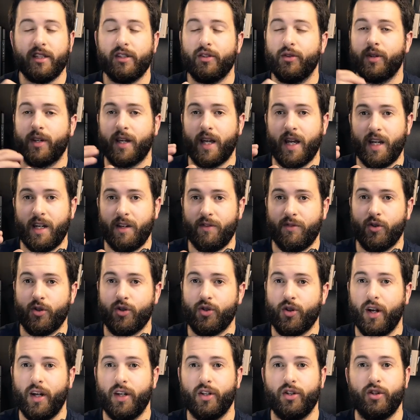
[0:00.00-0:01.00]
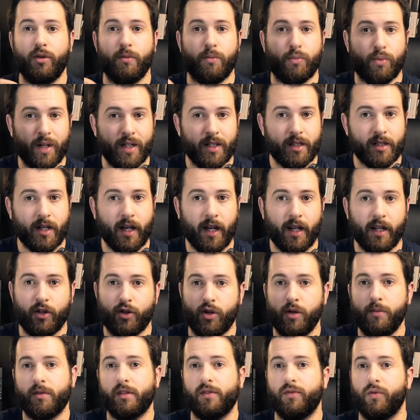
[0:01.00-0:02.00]
So again, if you're trying to print tight
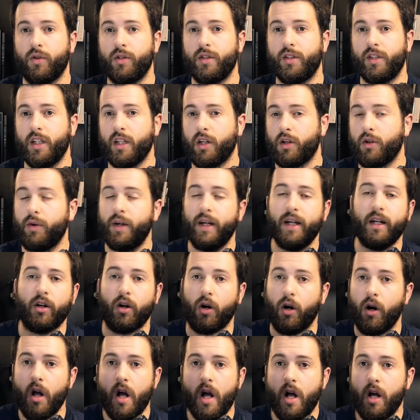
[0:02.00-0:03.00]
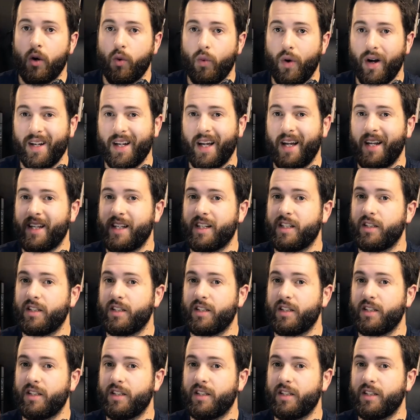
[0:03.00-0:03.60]
groups for zeroing or whatnot,